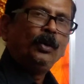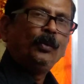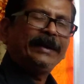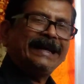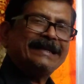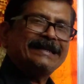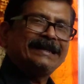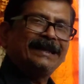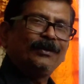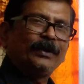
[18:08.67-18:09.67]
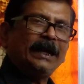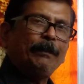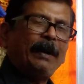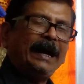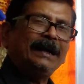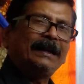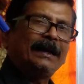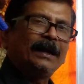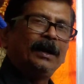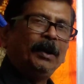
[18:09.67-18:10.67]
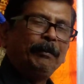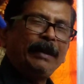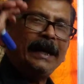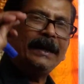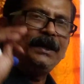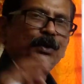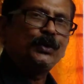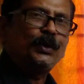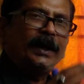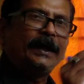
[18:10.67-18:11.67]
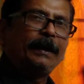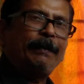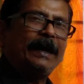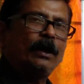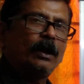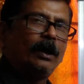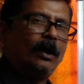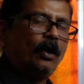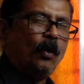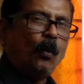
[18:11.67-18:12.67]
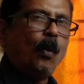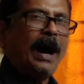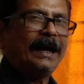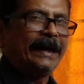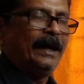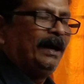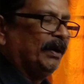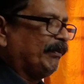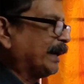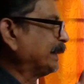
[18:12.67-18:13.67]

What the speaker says: we can find that man usually depend on water for